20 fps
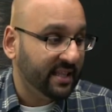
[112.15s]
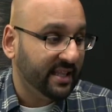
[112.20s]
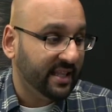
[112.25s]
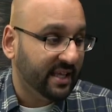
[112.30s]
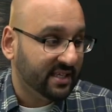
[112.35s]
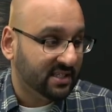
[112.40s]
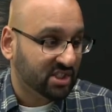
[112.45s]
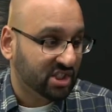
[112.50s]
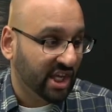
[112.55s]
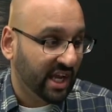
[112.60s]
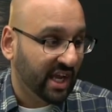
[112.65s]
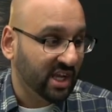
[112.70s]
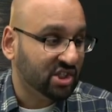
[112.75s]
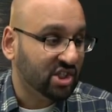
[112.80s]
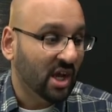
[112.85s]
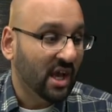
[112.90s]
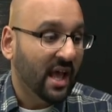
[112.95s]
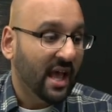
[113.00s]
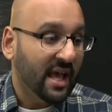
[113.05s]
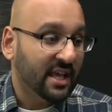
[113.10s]
the exchange
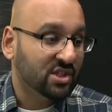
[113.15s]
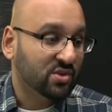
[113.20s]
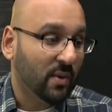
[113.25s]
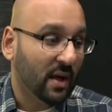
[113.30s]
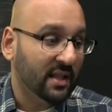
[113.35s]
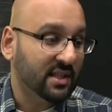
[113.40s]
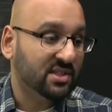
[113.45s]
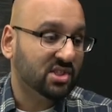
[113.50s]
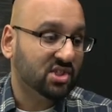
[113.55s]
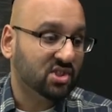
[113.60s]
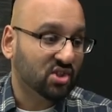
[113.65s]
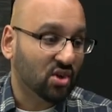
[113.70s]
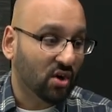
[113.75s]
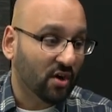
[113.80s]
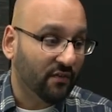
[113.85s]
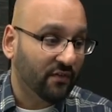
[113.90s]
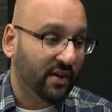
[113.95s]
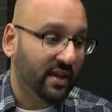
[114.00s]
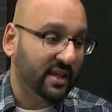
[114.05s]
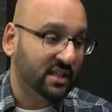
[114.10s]
as well as
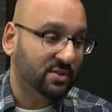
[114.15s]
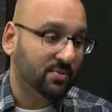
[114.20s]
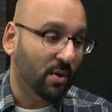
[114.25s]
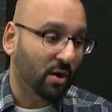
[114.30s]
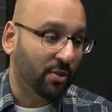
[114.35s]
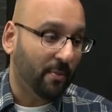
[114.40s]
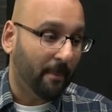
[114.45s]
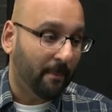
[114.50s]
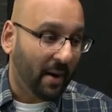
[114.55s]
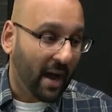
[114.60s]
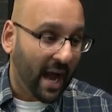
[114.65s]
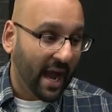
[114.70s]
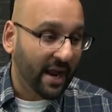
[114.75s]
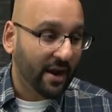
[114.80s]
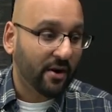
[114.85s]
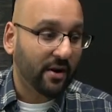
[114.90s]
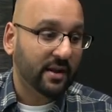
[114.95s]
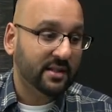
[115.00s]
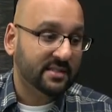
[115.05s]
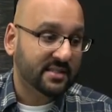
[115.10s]
serving as both buyer
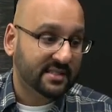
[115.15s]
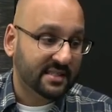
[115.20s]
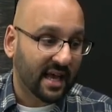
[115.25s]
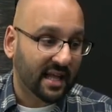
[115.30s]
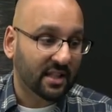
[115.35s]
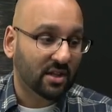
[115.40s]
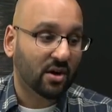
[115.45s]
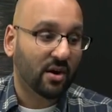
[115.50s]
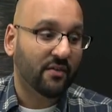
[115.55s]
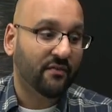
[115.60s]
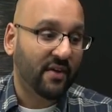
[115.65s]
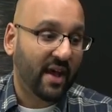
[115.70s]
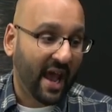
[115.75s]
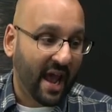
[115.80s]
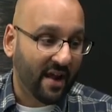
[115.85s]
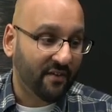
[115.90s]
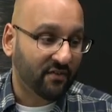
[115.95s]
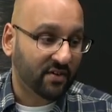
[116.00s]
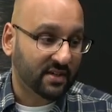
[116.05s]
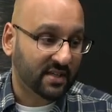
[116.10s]
and seller of
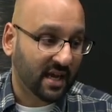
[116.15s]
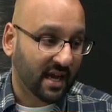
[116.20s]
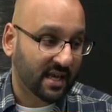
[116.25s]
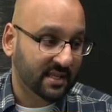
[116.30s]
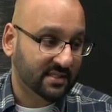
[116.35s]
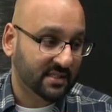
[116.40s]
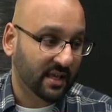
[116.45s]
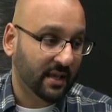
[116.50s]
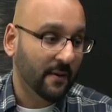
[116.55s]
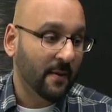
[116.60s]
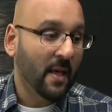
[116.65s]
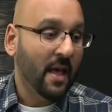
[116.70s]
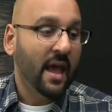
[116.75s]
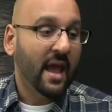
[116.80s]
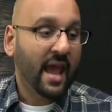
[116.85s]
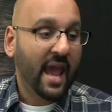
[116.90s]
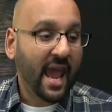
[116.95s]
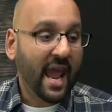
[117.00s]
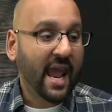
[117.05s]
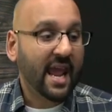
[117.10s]
advertising
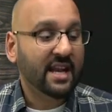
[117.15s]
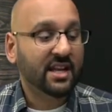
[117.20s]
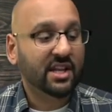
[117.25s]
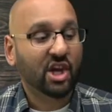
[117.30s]
and